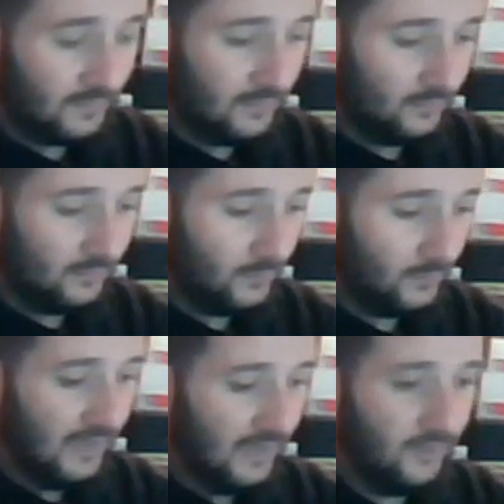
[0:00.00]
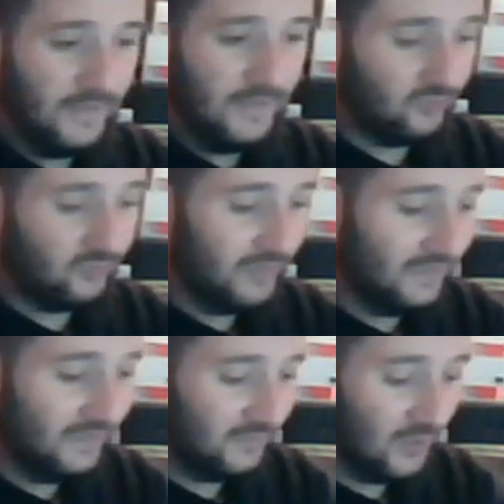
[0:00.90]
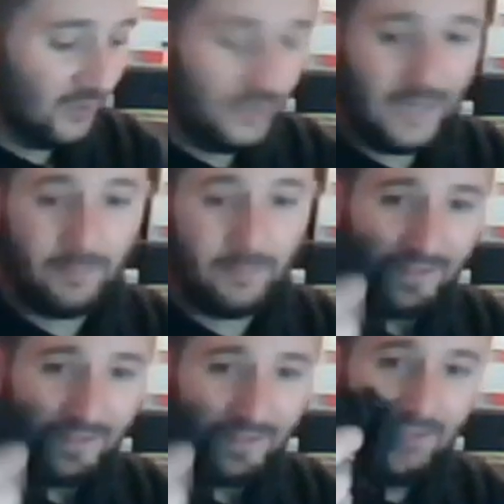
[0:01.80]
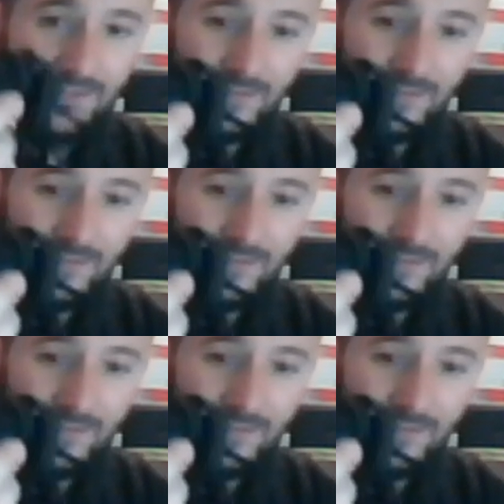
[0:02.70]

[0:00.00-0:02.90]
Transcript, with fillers: where the extra laces are. You got black laces